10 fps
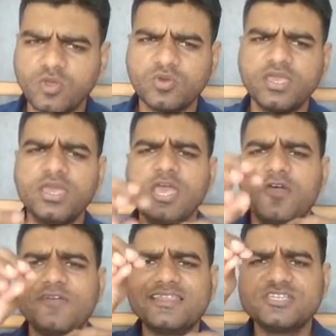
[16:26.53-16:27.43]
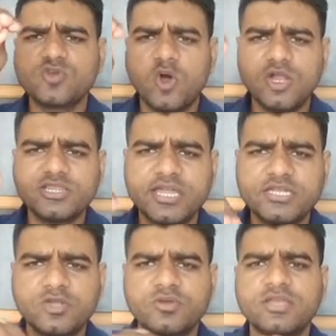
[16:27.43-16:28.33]
Okay, when this all the
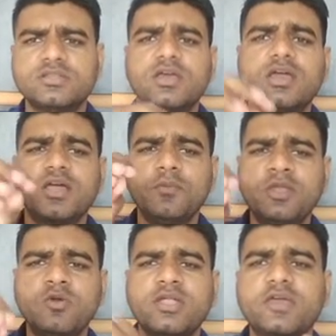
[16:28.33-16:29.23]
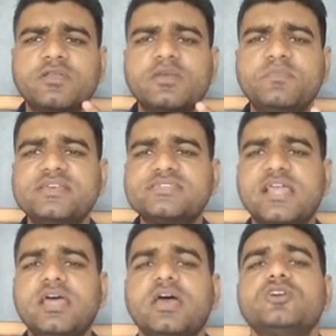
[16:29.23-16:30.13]
interleukin come in contact with the B
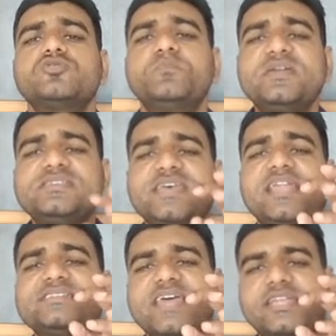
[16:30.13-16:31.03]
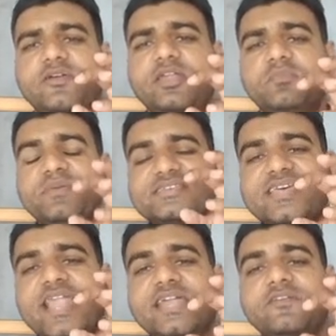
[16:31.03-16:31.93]
cell, so B cell is activated. B
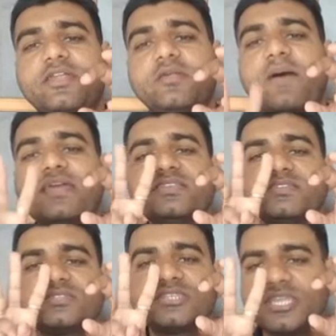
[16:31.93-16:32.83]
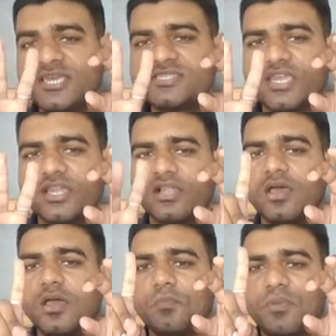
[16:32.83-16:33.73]
cell activated by these three
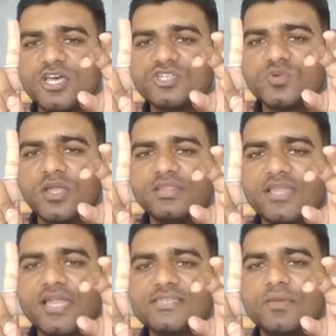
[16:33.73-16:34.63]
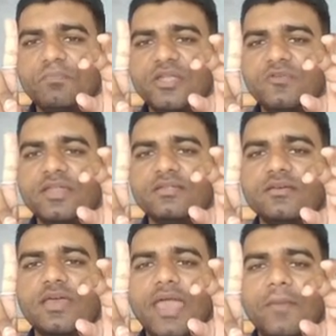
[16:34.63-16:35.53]
signal. First one, that is the between
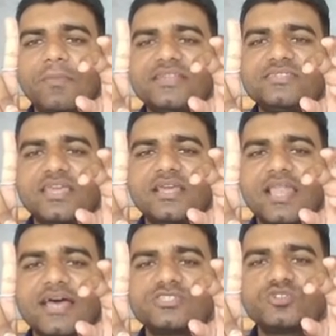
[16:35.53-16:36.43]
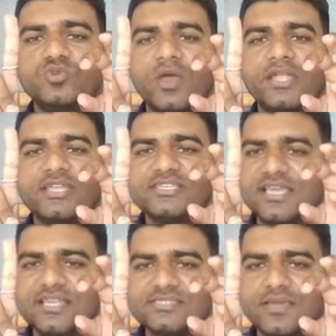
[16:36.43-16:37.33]
MHC class 2 and T
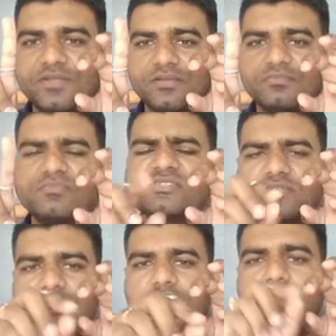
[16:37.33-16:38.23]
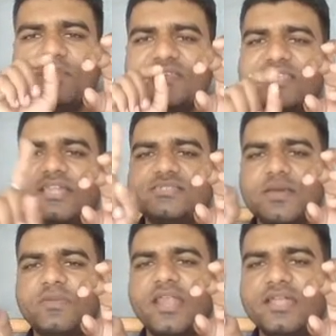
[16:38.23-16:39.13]
cell receptor, means B cell
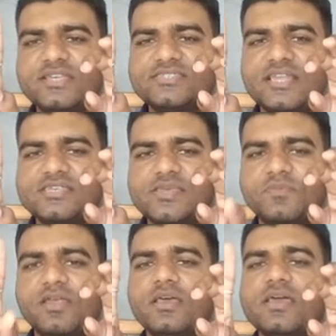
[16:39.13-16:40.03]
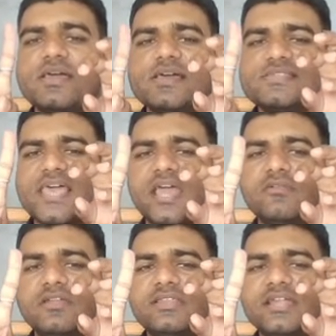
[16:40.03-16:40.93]
receptor and T cell receptor.
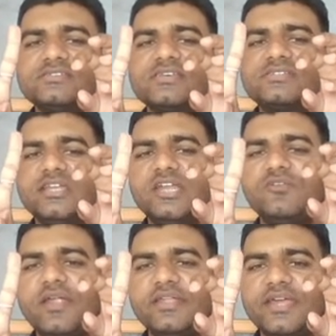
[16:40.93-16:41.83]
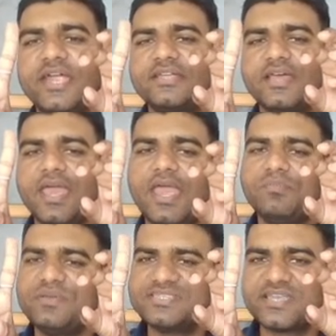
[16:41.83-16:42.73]
Second one, that is the CD28
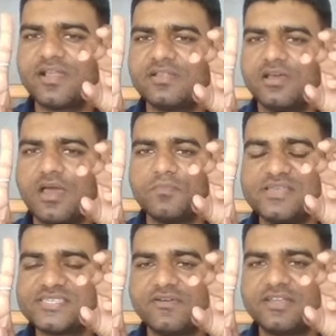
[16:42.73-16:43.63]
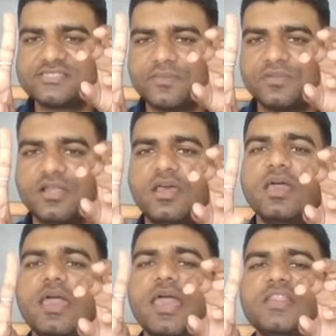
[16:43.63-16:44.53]
and B cell B7 receptor,
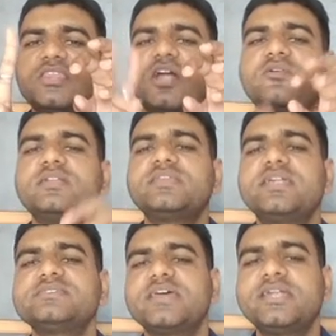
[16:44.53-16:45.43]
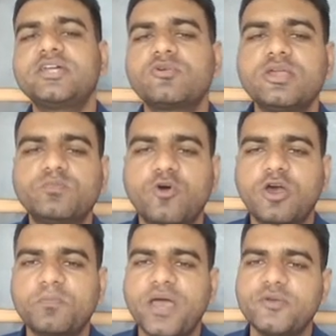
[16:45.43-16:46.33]
and third one, that is the interleukin
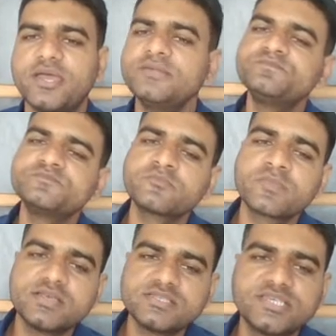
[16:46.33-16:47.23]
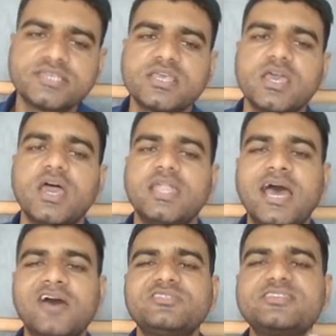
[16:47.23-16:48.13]
4, 5 and 6.
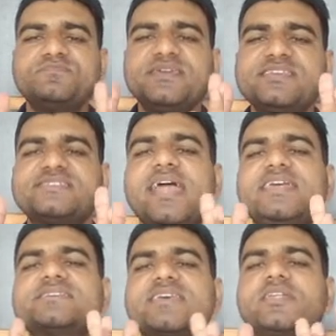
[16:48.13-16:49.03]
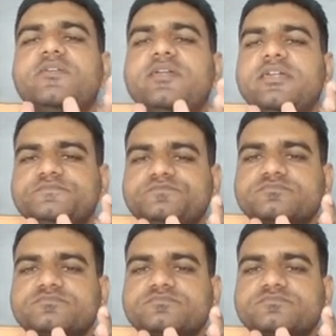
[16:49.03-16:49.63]
Now this B cell is activated.